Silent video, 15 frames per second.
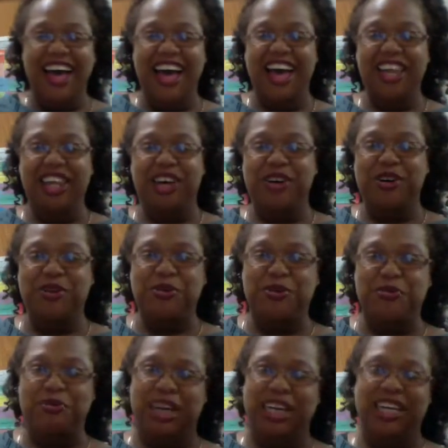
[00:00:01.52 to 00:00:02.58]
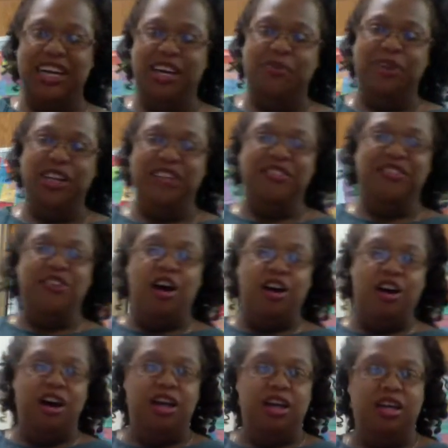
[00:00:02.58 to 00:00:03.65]
Hello, my name is
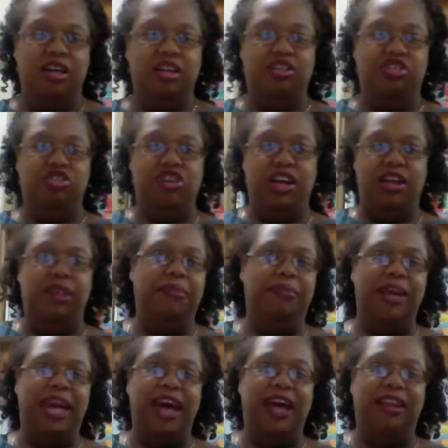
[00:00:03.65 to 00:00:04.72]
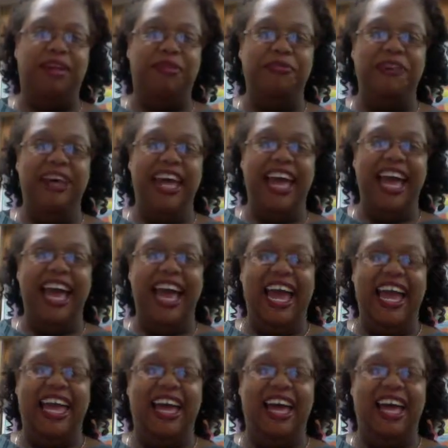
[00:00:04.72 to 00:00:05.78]
Tara Angel McCallum,
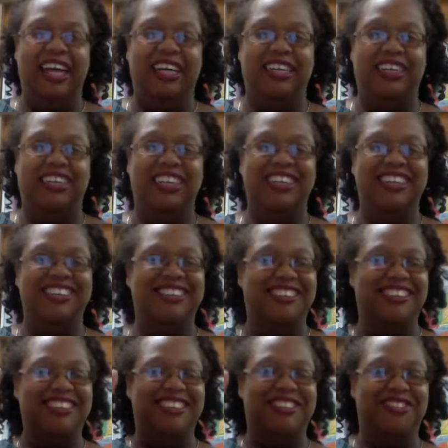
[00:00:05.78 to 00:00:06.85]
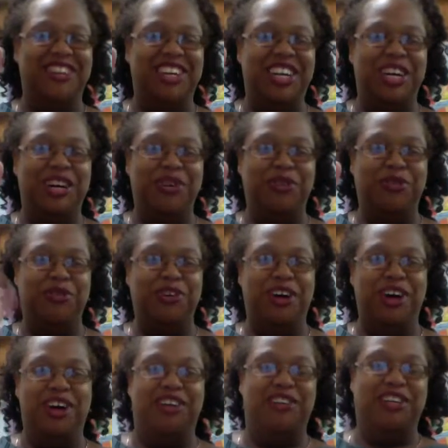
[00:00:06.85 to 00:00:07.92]
and this is video
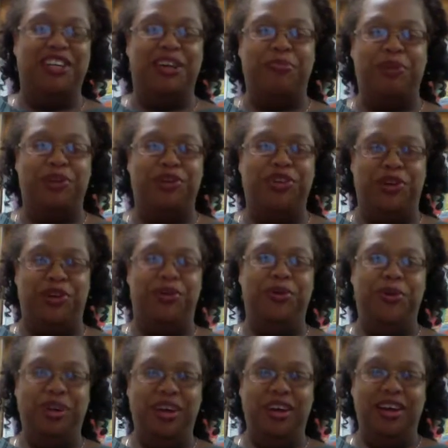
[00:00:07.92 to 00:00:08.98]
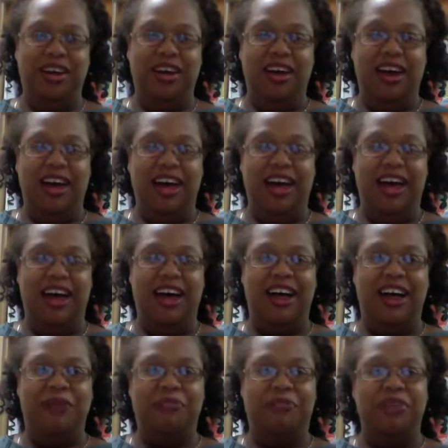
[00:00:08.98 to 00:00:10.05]
number 2.
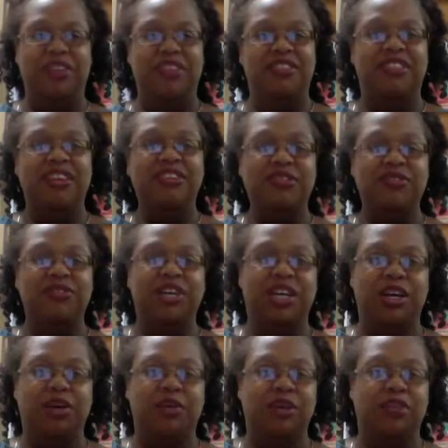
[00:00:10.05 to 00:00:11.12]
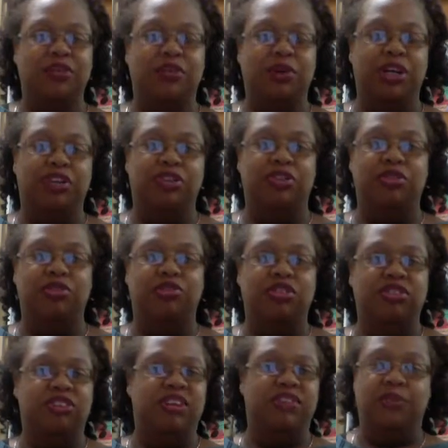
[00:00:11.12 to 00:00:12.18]
Um, this video is going to
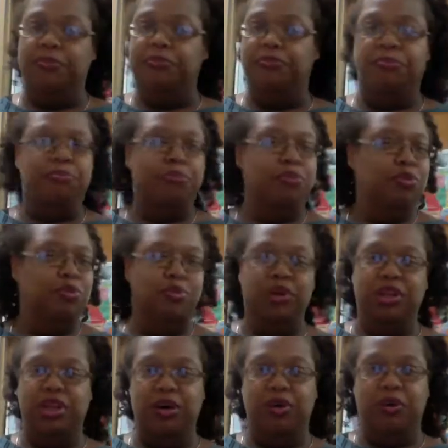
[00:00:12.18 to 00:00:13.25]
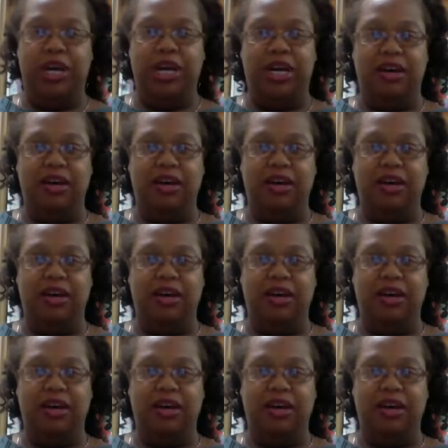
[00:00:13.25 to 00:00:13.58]
just give a really quick